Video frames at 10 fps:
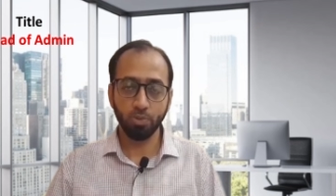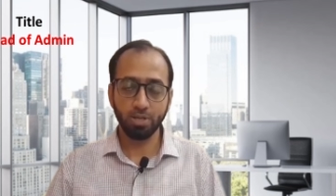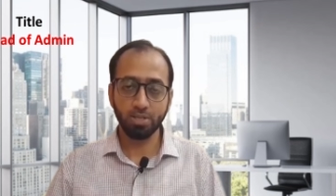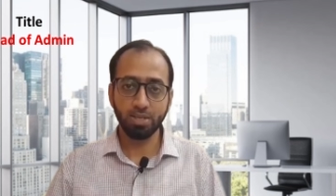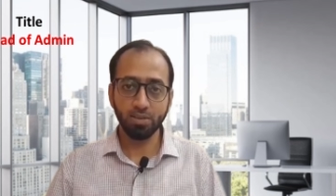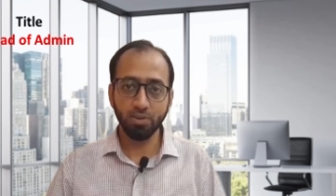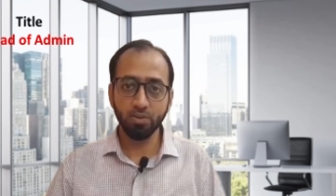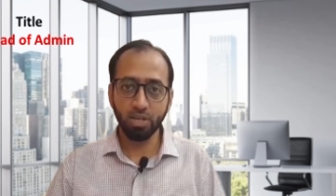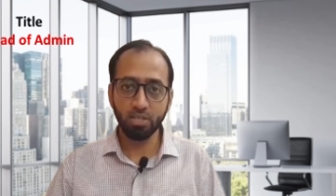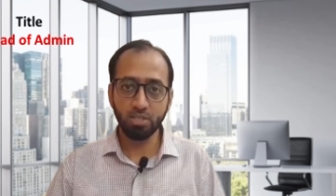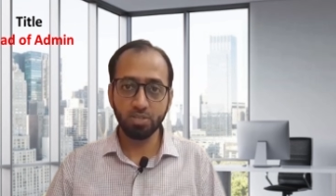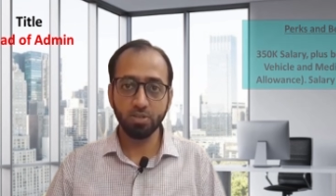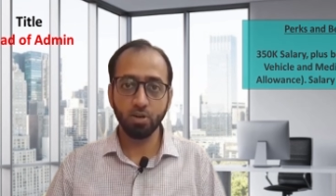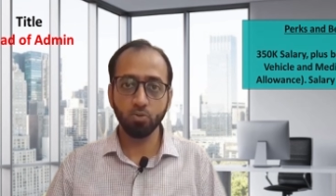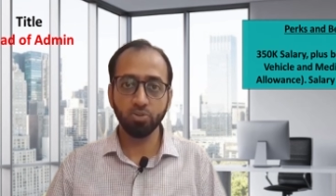And the salary range is
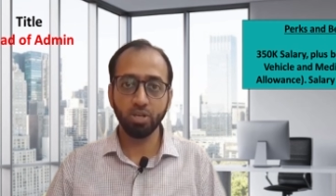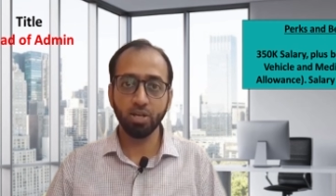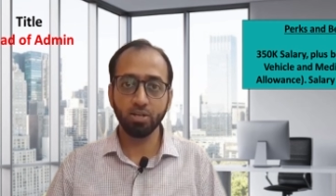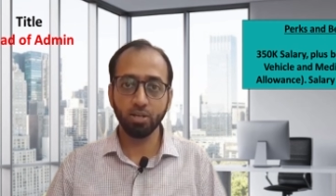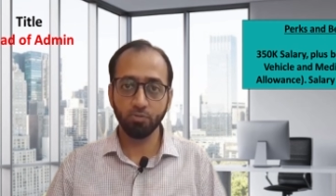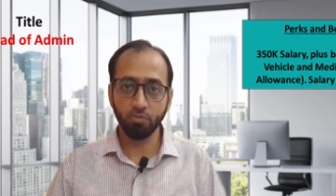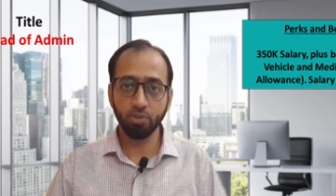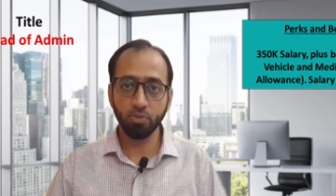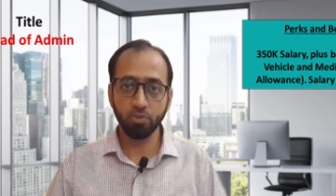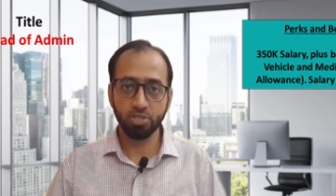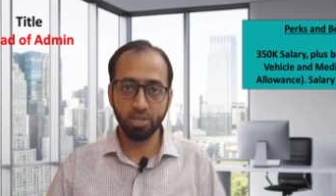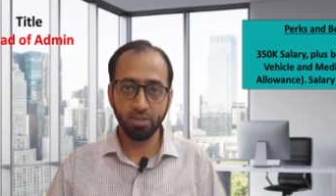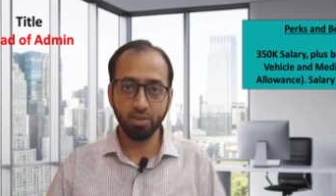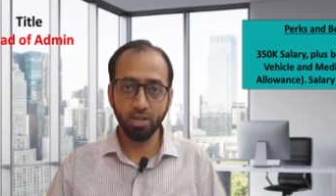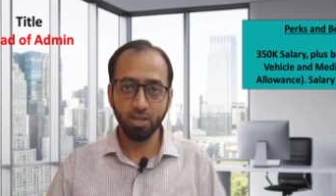around 350,000
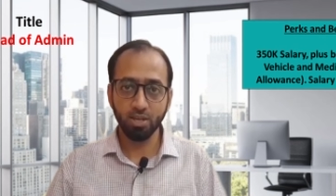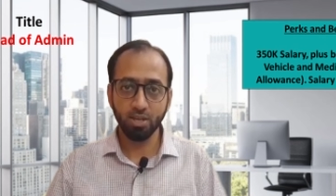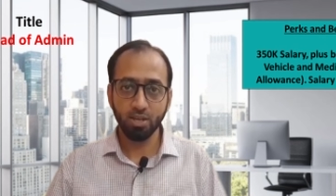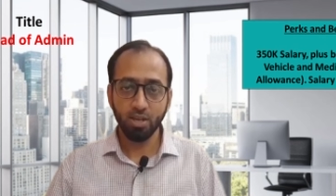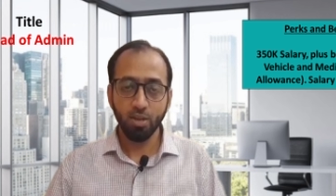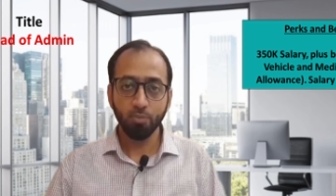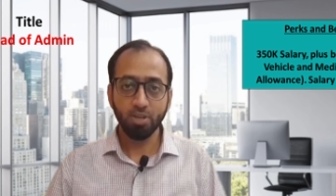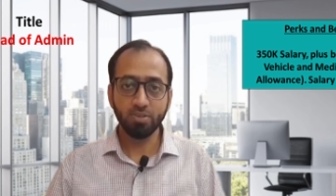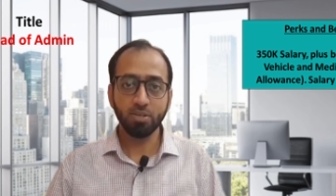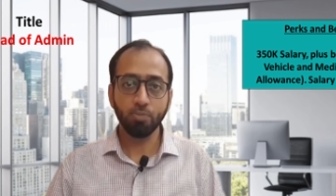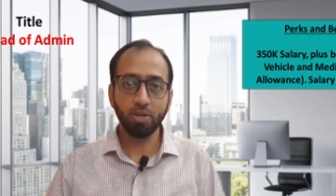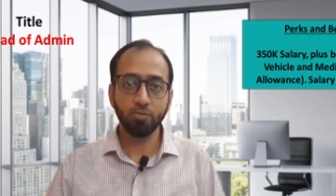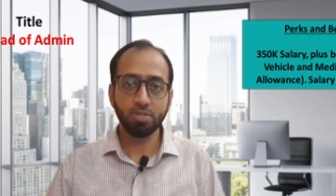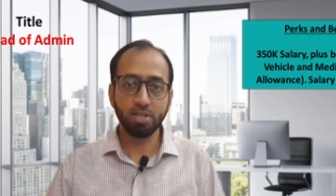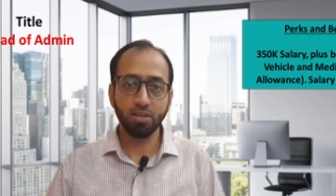salary plus other
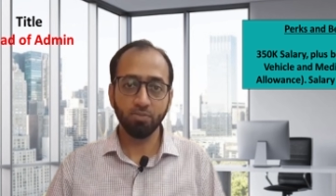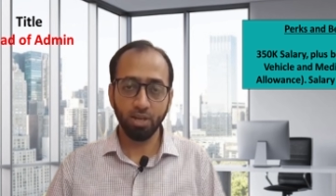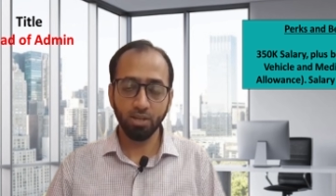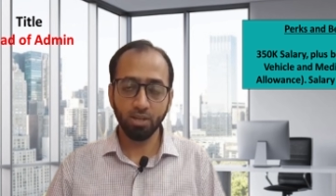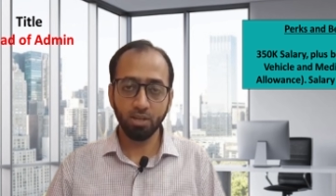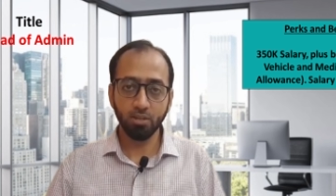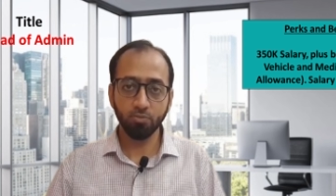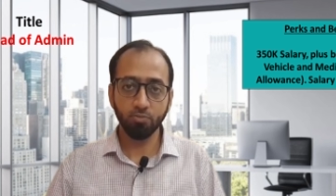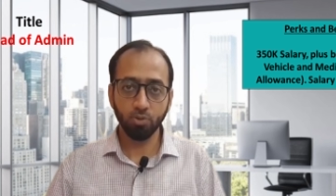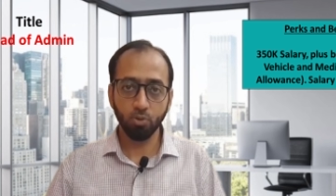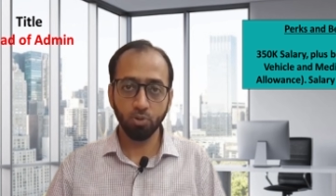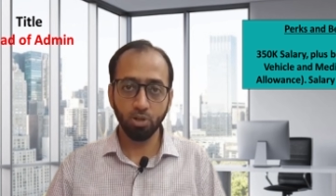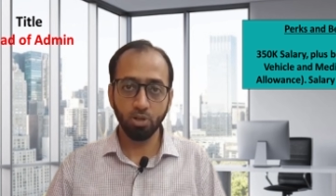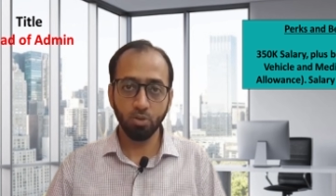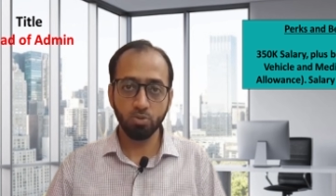benefits like vehicle, fuel
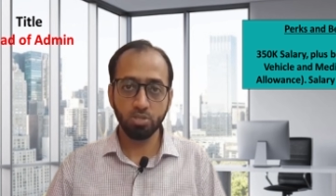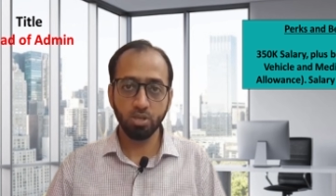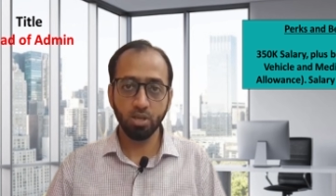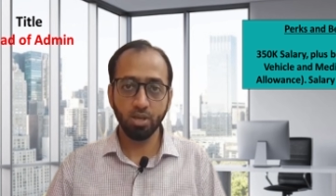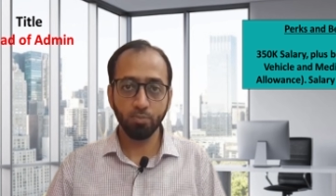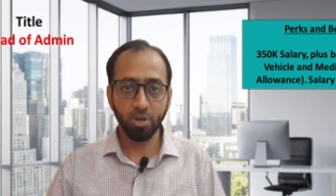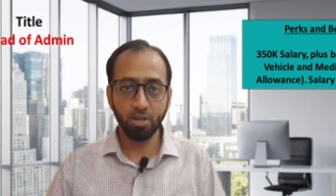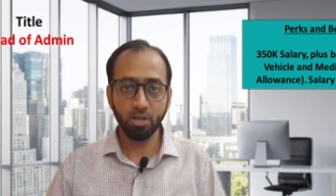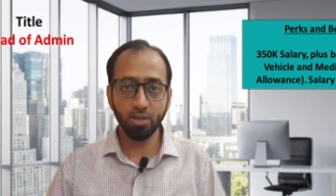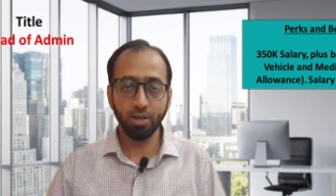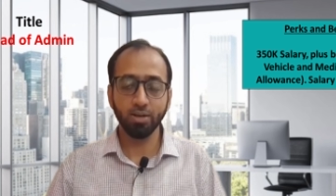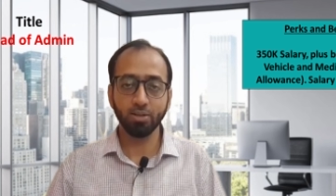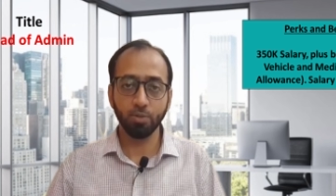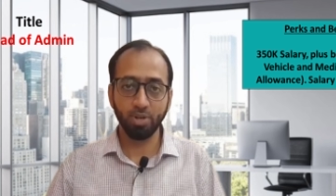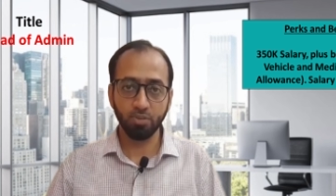allowance, medical and
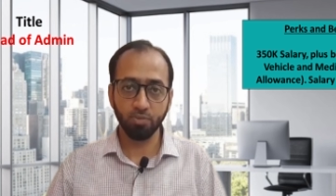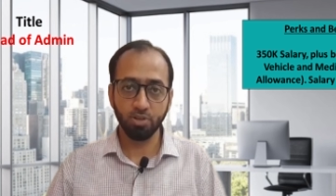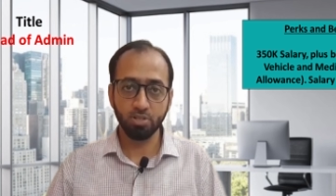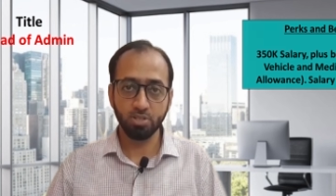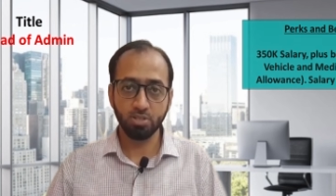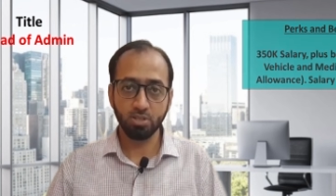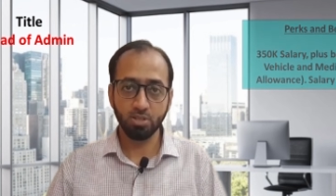other benefits.